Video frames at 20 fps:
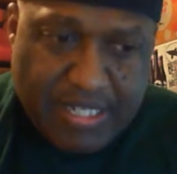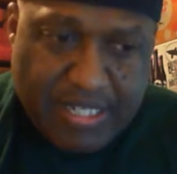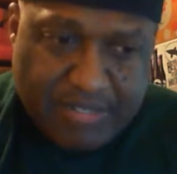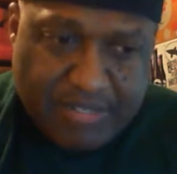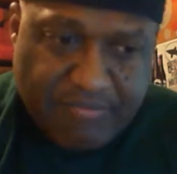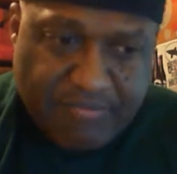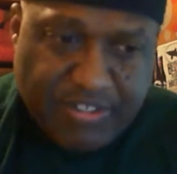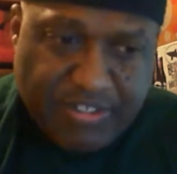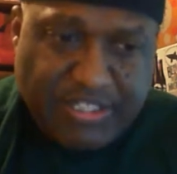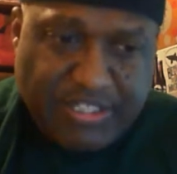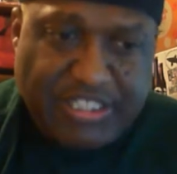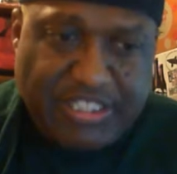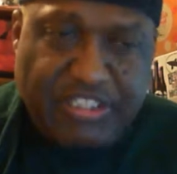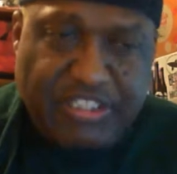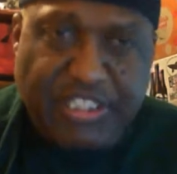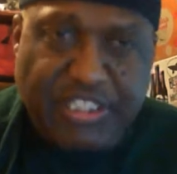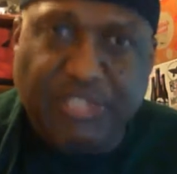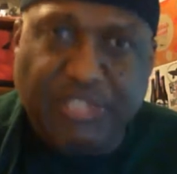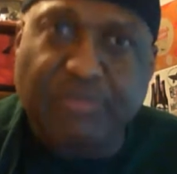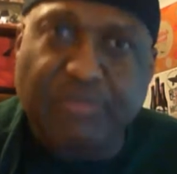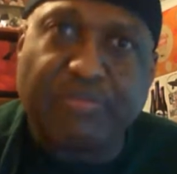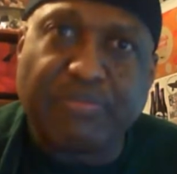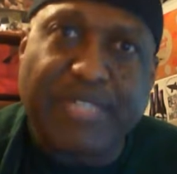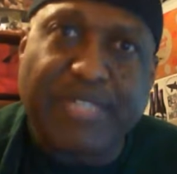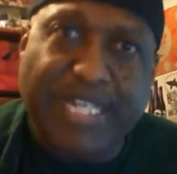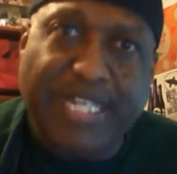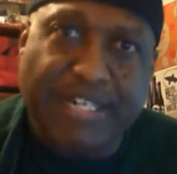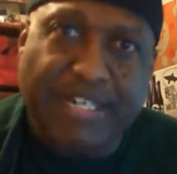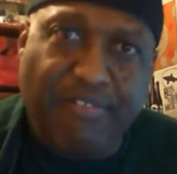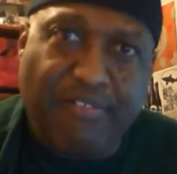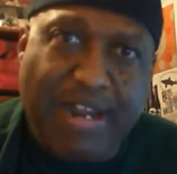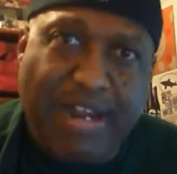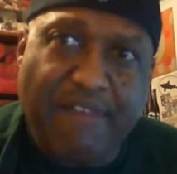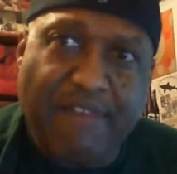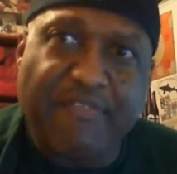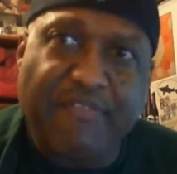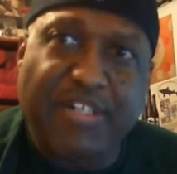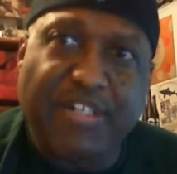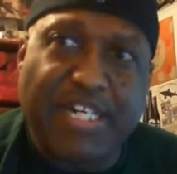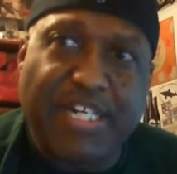Feeling it still kicking around,
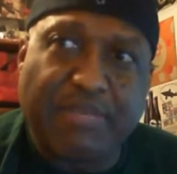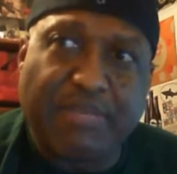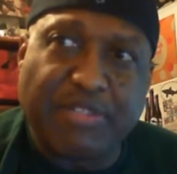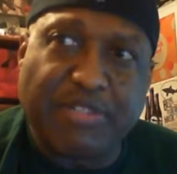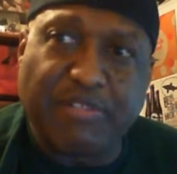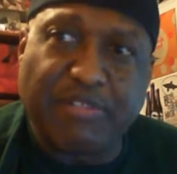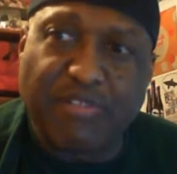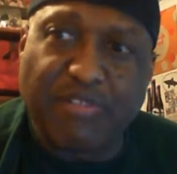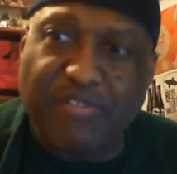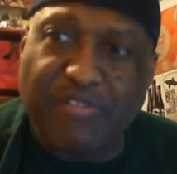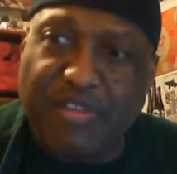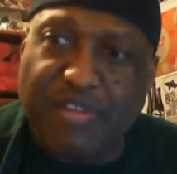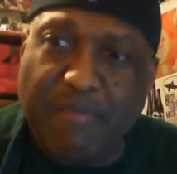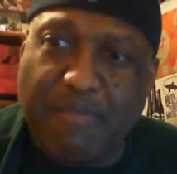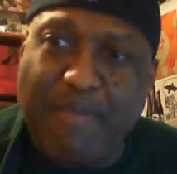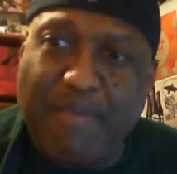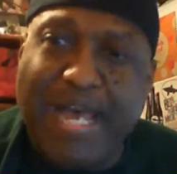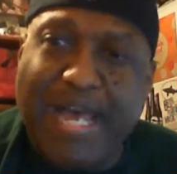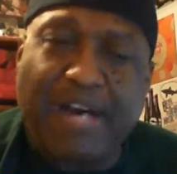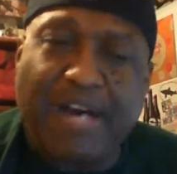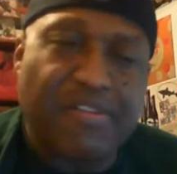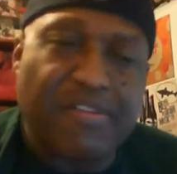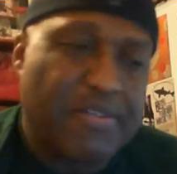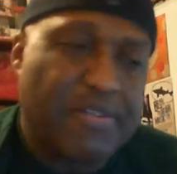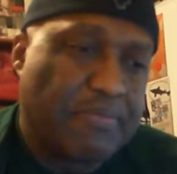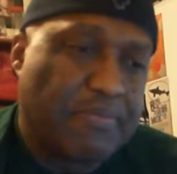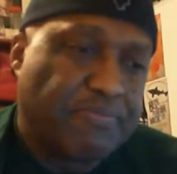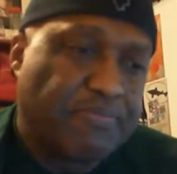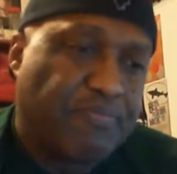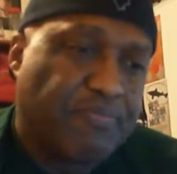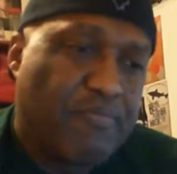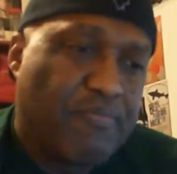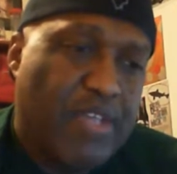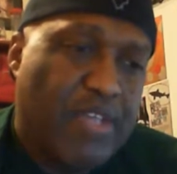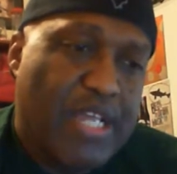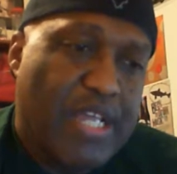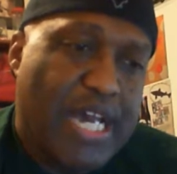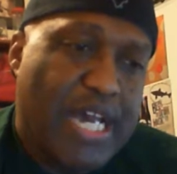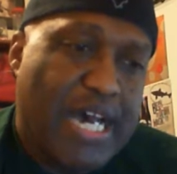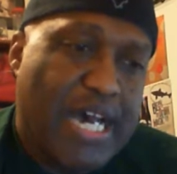filling it up to the roof of the mouth.
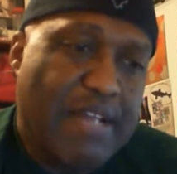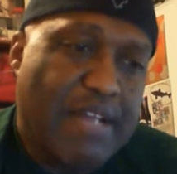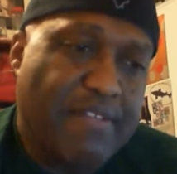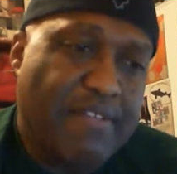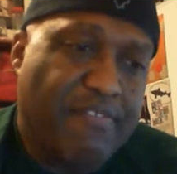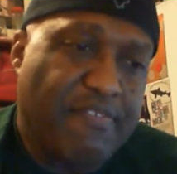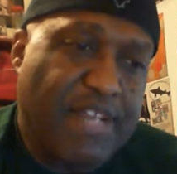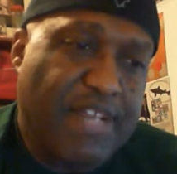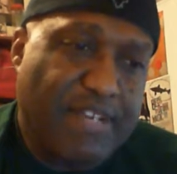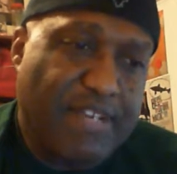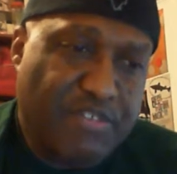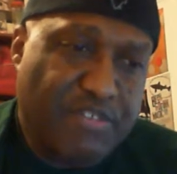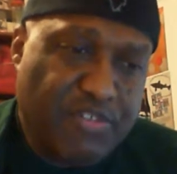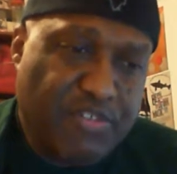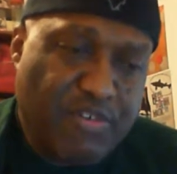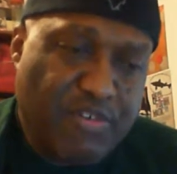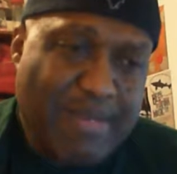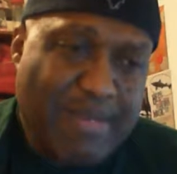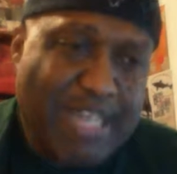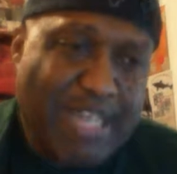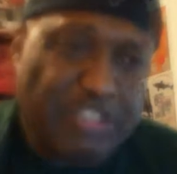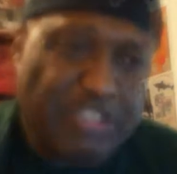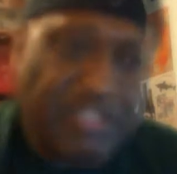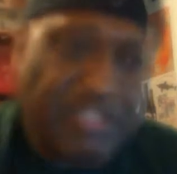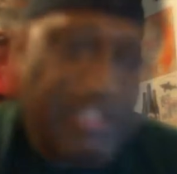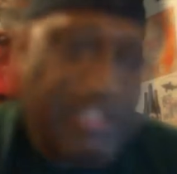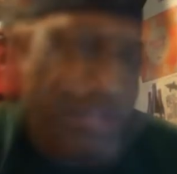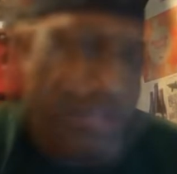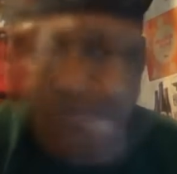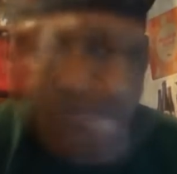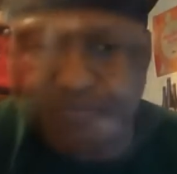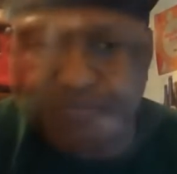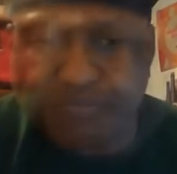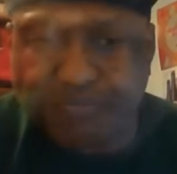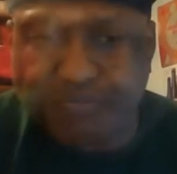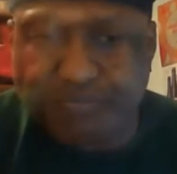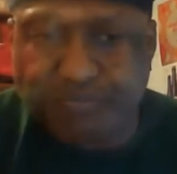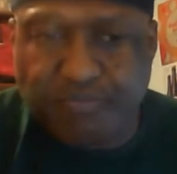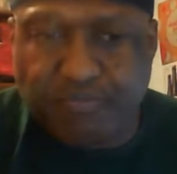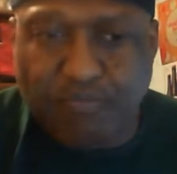The flavors from actually drinking the
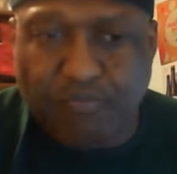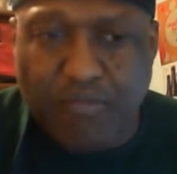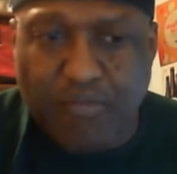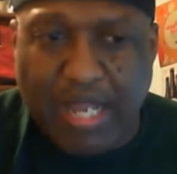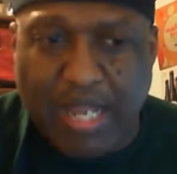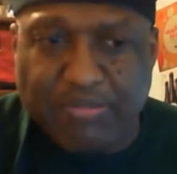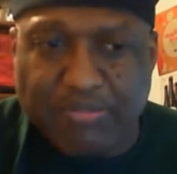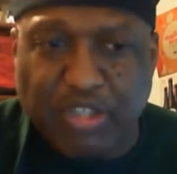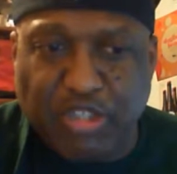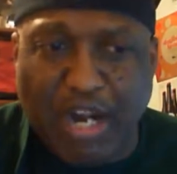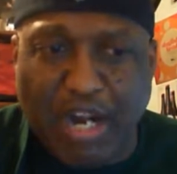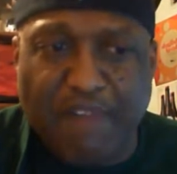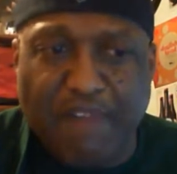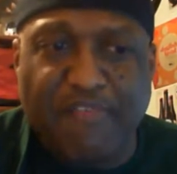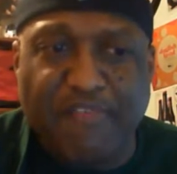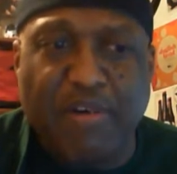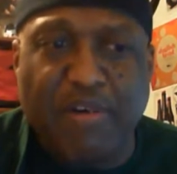beer. I'm starting to feel